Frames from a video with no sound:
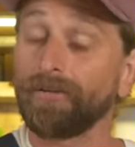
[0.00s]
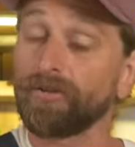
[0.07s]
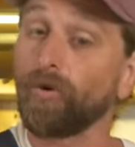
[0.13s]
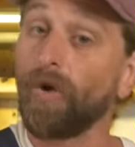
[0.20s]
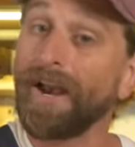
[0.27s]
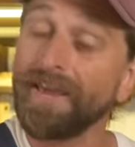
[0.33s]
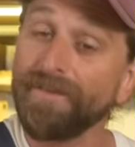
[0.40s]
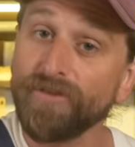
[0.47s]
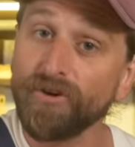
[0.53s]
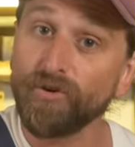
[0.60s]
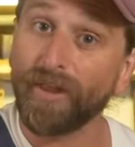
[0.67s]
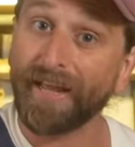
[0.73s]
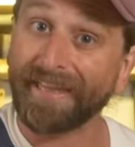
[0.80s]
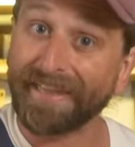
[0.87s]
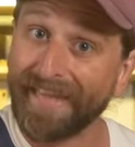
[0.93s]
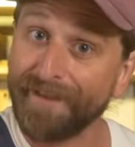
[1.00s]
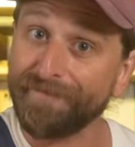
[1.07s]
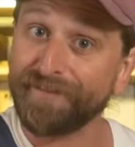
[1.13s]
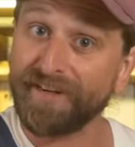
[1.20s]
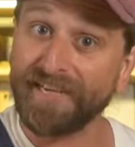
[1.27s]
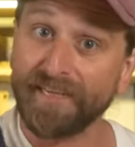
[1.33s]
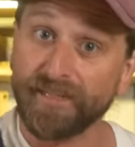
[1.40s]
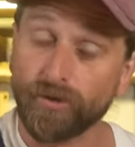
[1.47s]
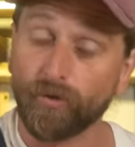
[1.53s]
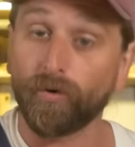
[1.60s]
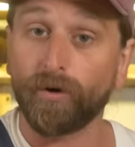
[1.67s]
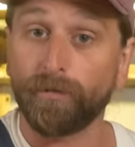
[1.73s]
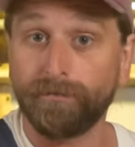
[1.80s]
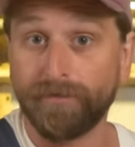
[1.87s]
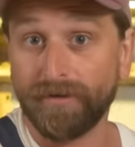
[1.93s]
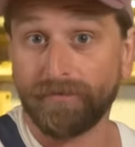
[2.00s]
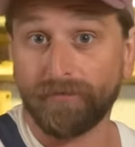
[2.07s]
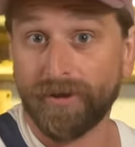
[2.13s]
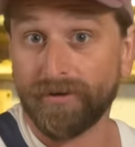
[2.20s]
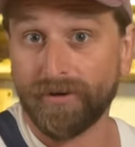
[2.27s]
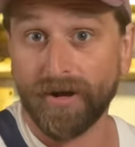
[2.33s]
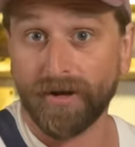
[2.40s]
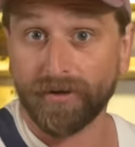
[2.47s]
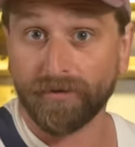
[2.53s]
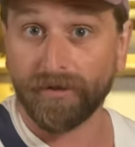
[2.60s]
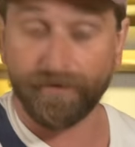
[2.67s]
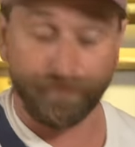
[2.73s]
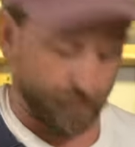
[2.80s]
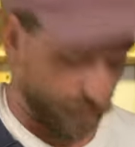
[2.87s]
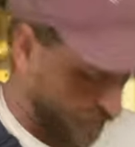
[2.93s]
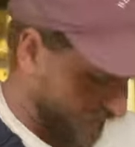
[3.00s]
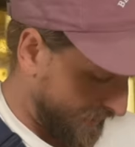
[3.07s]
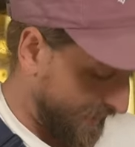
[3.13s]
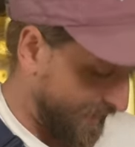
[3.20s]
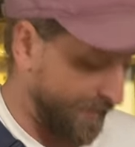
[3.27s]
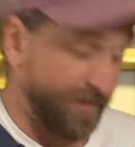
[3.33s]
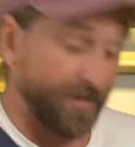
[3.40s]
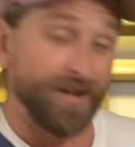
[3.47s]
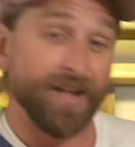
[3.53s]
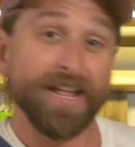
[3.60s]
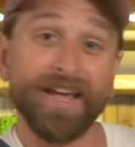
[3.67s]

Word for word: So any of you like lefties, or whether or not you're left or right-handed,